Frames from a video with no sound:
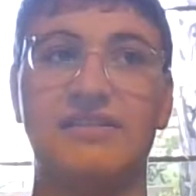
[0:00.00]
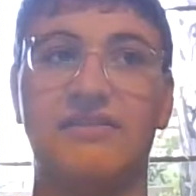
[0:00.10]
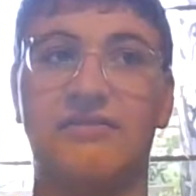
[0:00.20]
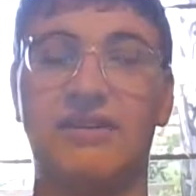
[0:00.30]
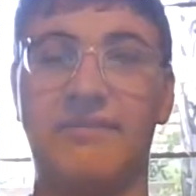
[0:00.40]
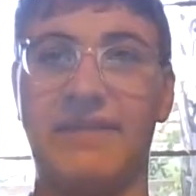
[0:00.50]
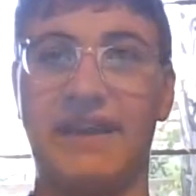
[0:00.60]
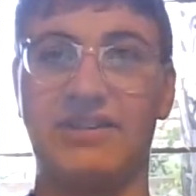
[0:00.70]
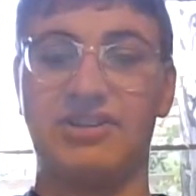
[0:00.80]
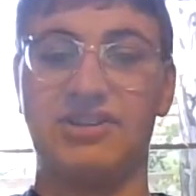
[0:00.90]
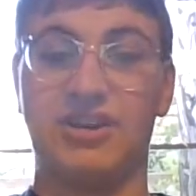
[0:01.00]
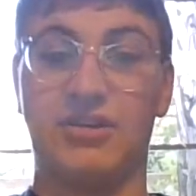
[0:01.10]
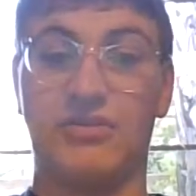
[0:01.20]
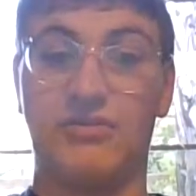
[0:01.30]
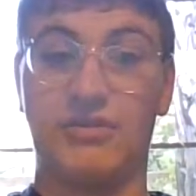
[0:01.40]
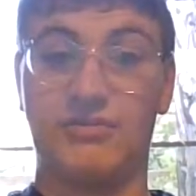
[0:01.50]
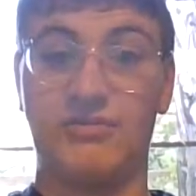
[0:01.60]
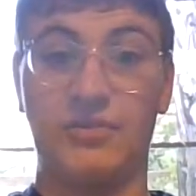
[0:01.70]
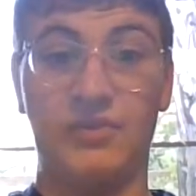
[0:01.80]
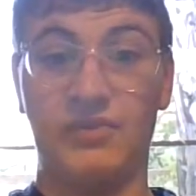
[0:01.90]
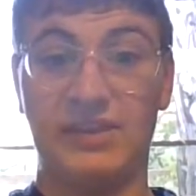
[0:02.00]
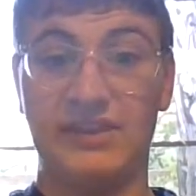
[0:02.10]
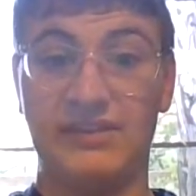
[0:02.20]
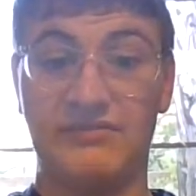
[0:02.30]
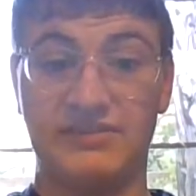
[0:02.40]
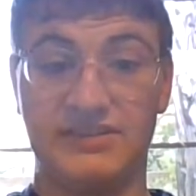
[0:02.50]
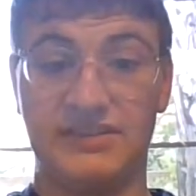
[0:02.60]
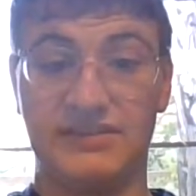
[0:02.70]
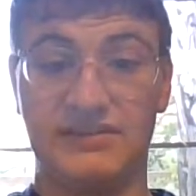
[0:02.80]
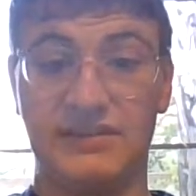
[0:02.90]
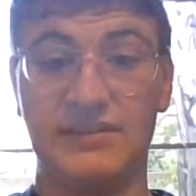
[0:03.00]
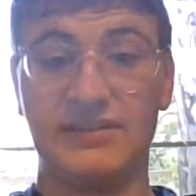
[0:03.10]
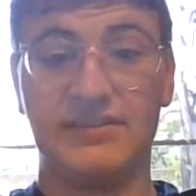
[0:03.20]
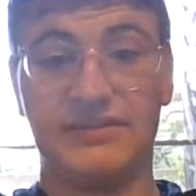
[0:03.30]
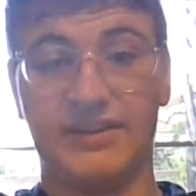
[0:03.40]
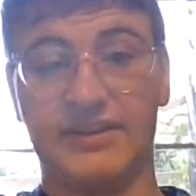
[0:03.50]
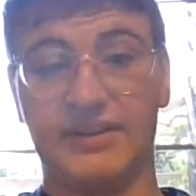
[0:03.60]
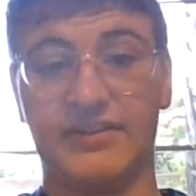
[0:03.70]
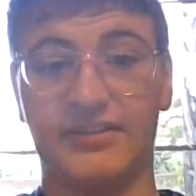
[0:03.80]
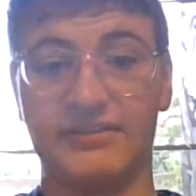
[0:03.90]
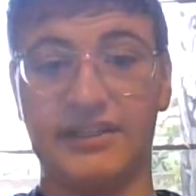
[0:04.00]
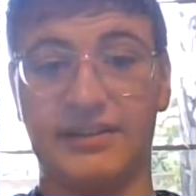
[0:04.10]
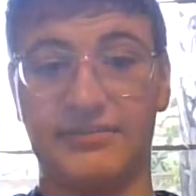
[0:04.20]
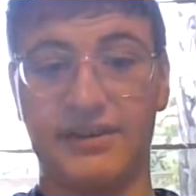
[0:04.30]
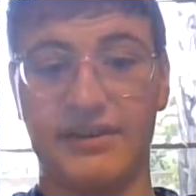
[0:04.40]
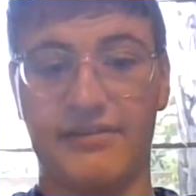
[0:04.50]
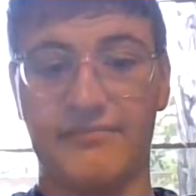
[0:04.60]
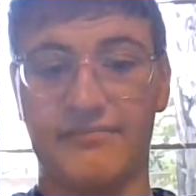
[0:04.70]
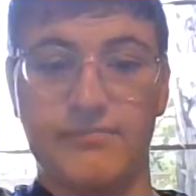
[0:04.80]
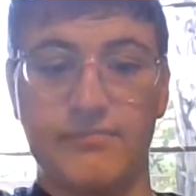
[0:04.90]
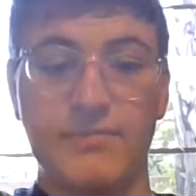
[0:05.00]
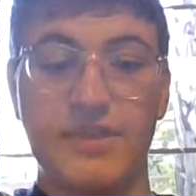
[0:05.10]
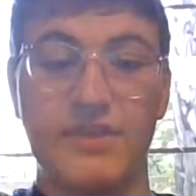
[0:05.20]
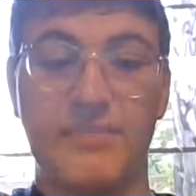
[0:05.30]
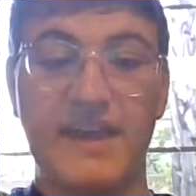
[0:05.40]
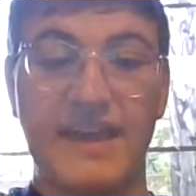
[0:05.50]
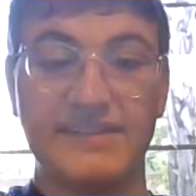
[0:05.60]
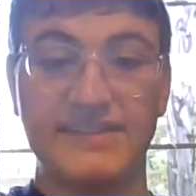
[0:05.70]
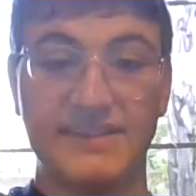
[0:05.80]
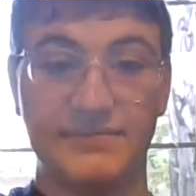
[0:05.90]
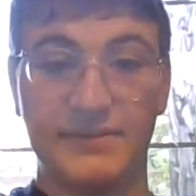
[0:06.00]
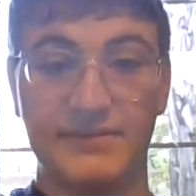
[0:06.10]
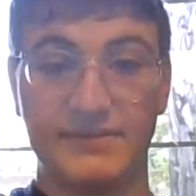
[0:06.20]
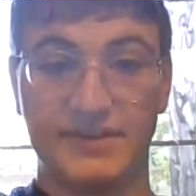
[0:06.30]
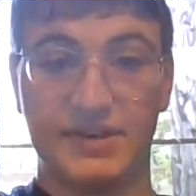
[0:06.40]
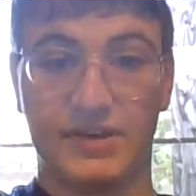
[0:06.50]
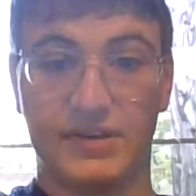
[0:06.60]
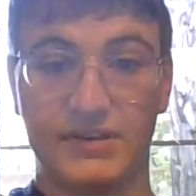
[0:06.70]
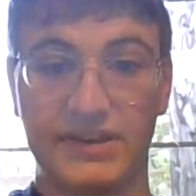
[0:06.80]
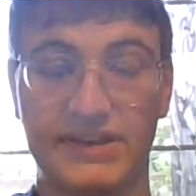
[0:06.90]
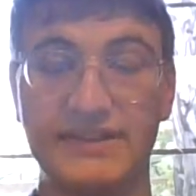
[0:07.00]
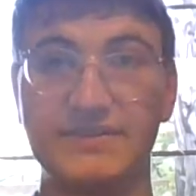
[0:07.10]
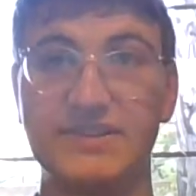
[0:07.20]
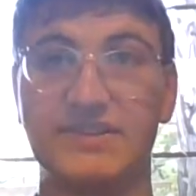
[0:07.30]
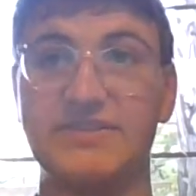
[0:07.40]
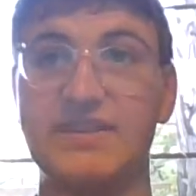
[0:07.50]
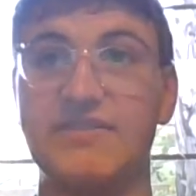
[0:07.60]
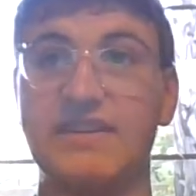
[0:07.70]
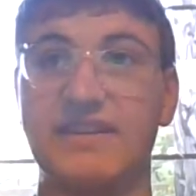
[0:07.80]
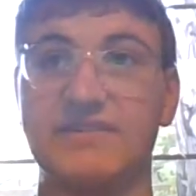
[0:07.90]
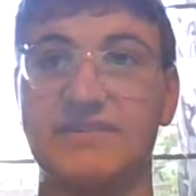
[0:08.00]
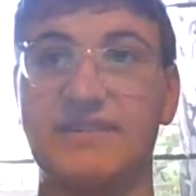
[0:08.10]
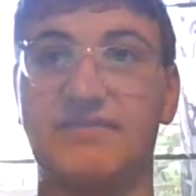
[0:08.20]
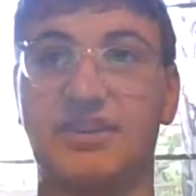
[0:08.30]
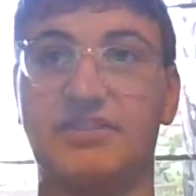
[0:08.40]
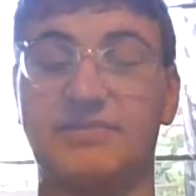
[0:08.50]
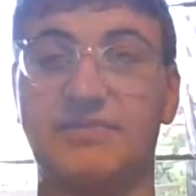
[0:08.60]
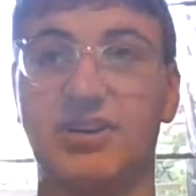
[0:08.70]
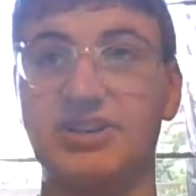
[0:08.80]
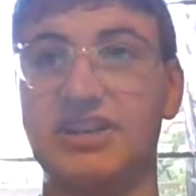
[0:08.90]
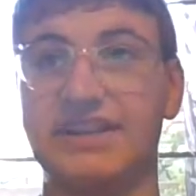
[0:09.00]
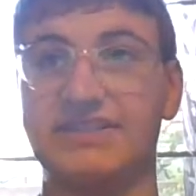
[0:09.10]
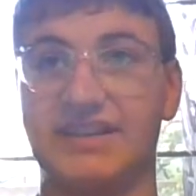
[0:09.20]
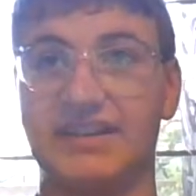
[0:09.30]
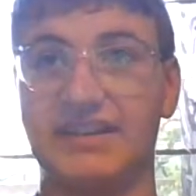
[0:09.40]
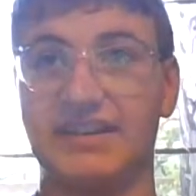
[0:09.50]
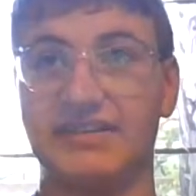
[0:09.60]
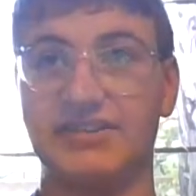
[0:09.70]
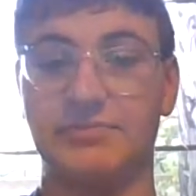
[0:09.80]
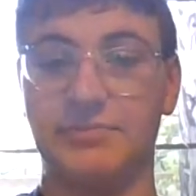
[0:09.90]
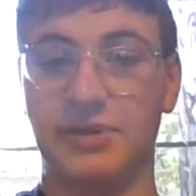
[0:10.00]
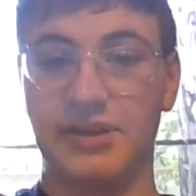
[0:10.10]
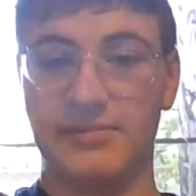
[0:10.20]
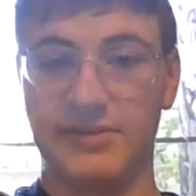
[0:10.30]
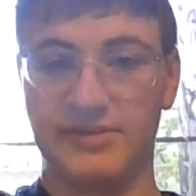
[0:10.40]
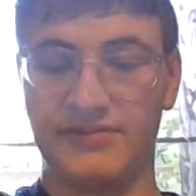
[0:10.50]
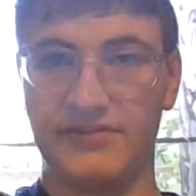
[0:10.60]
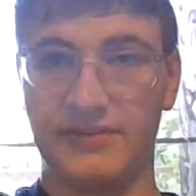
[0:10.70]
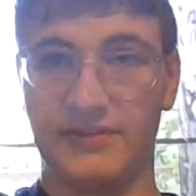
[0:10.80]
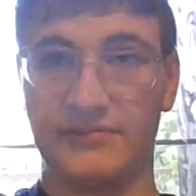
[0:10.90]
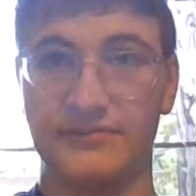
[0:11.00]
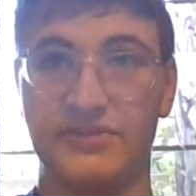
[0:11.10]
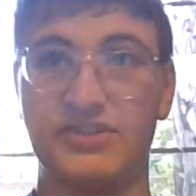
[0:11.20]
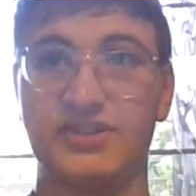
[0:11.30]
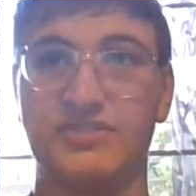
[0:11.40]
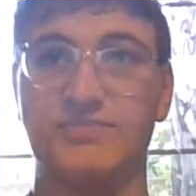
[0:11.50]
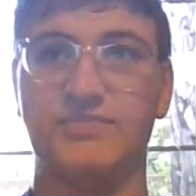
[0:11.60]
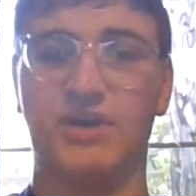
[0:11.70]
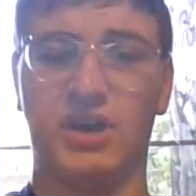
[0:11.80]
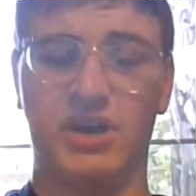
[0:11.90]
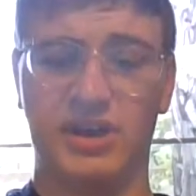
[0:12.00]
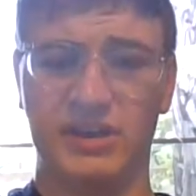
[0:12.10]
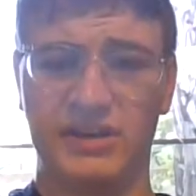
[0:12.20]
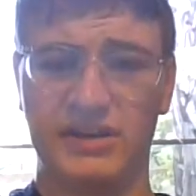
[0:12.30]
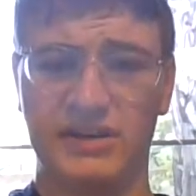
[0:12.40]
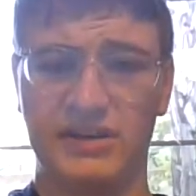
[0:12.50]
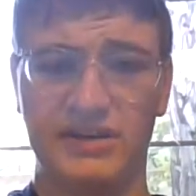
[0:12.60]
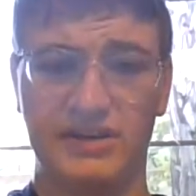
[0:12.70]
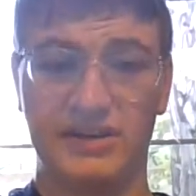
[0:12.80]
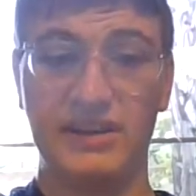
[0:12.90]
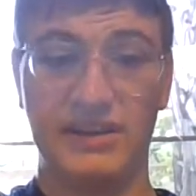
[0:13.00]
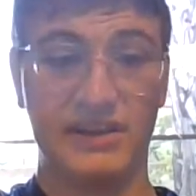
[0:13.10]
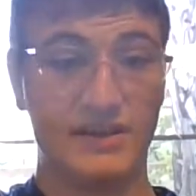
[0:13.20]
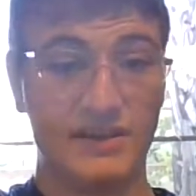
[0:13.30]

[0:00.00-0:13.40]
one-man show movie he was in. You know what? I'm going to go look that up right now. The Pest is what it was called. And he was also in several other projects, like the Super Mario Brothers films, Spawn. Yeah.